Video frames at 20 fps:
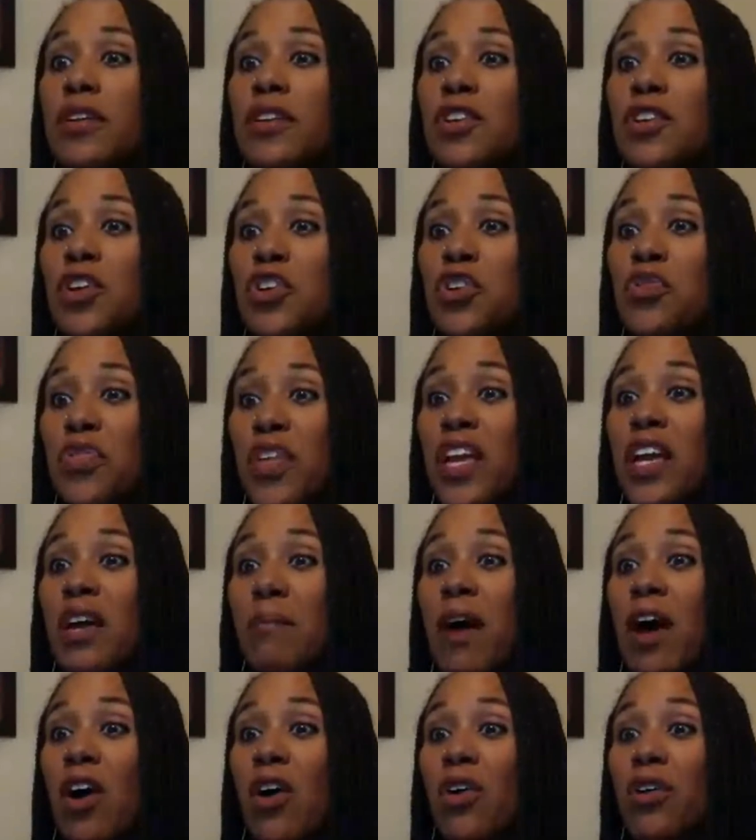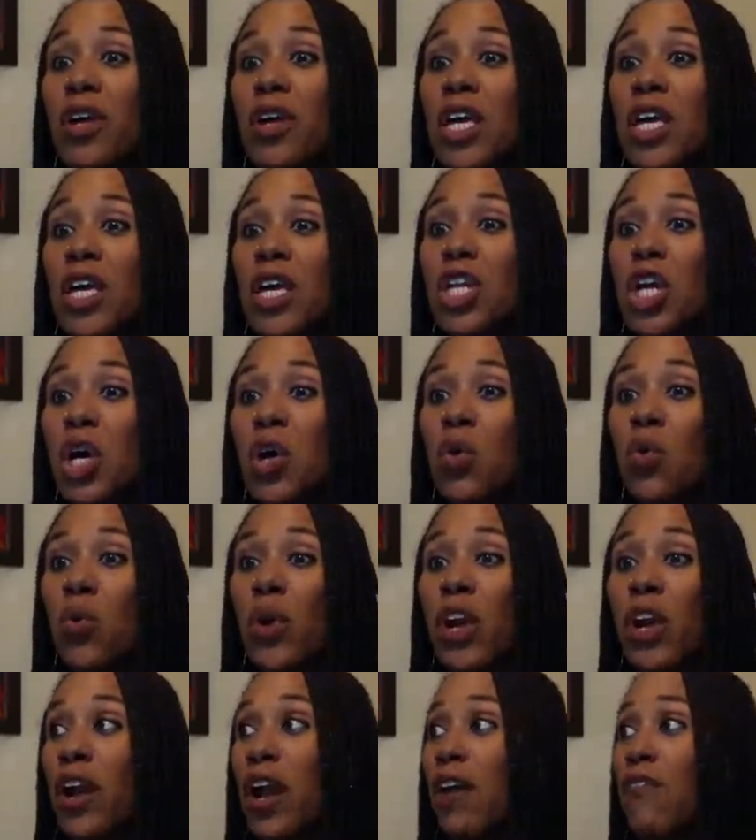You think about, we're
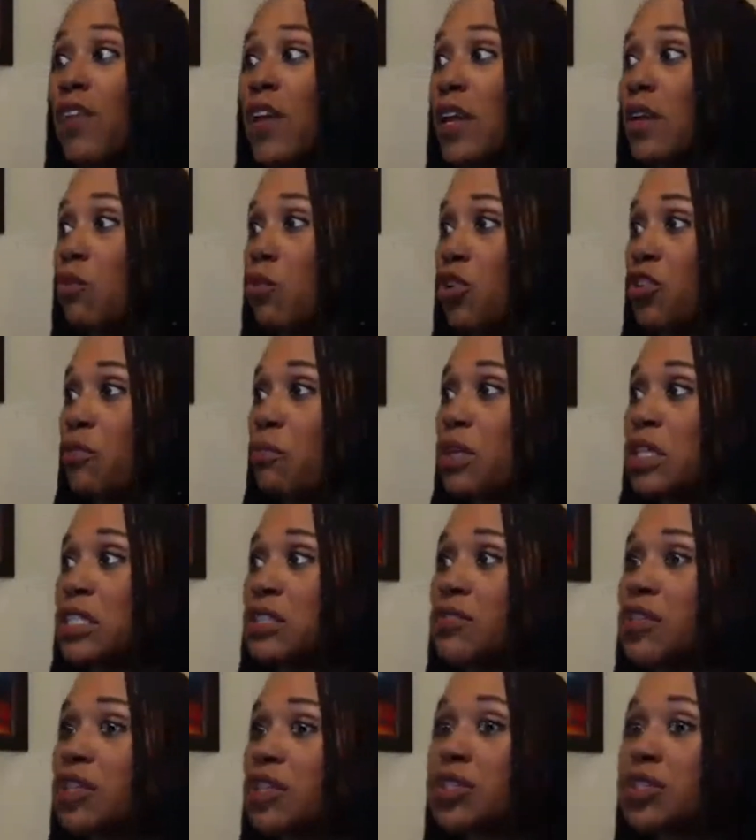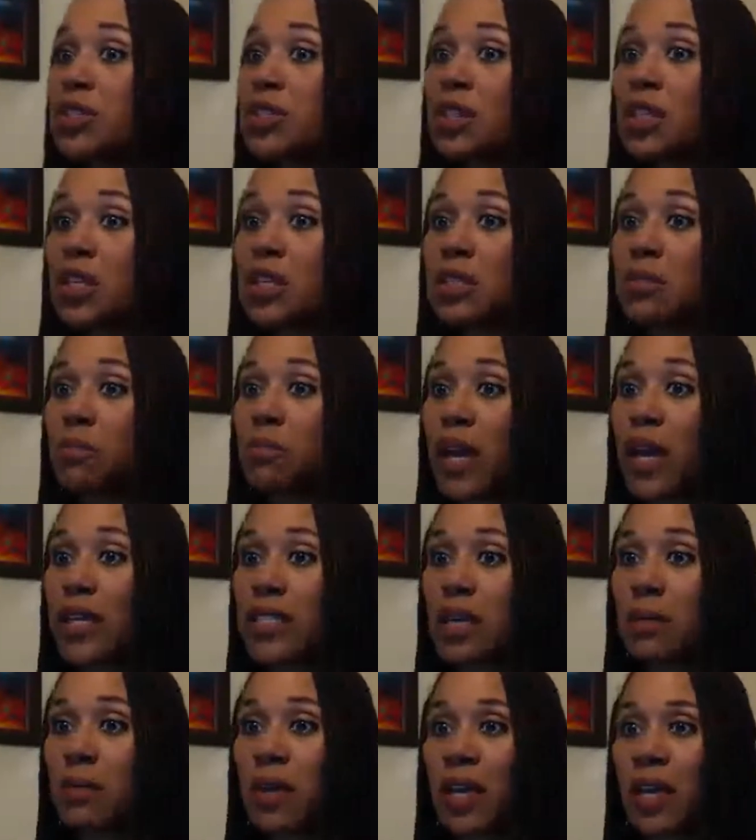in the midst of this
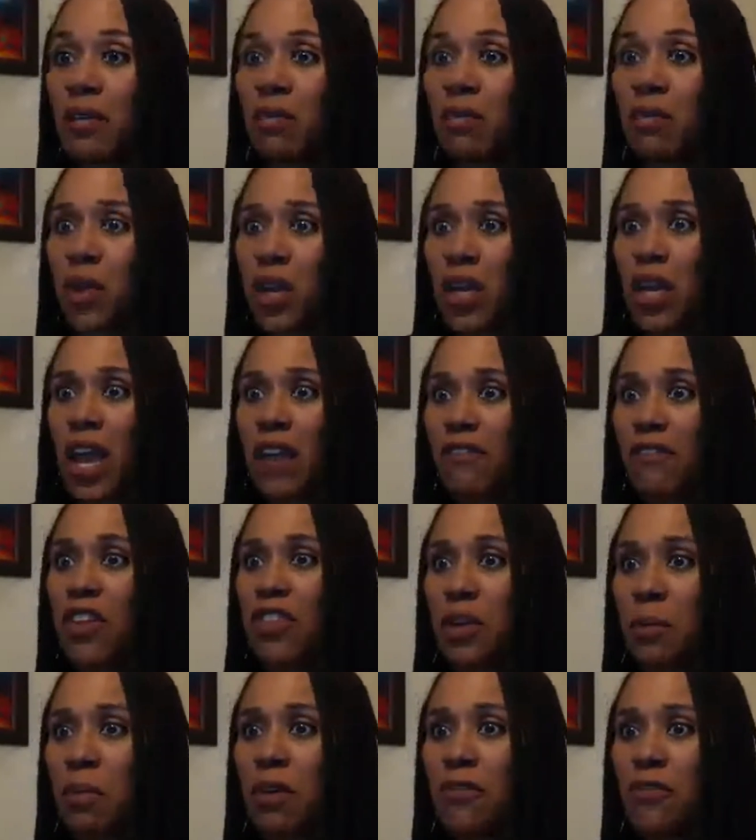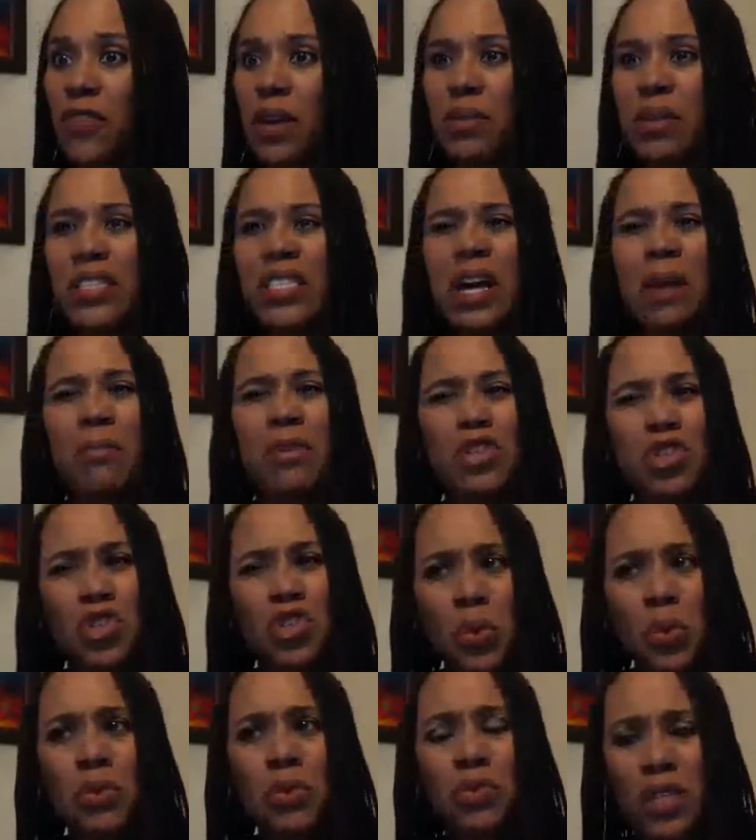pandemic. We have nothing but family time, but
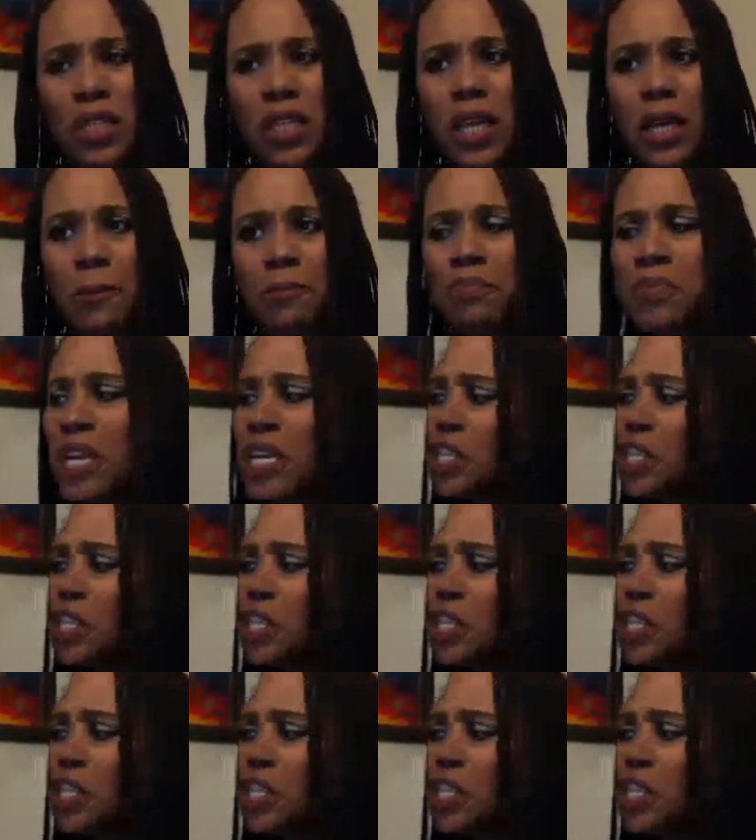do we really?